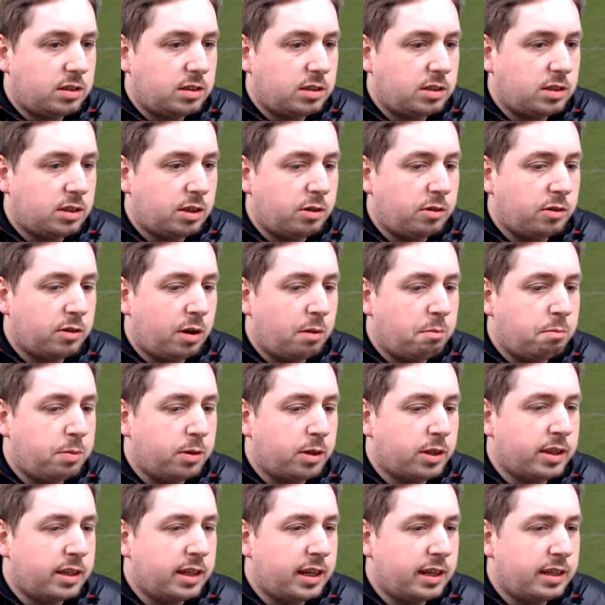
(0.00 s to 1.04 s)
So we've got
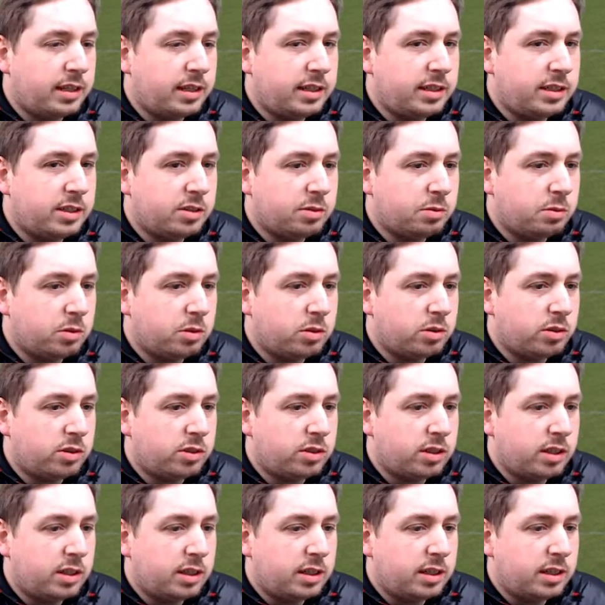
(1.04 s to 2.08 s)
Buck then in towards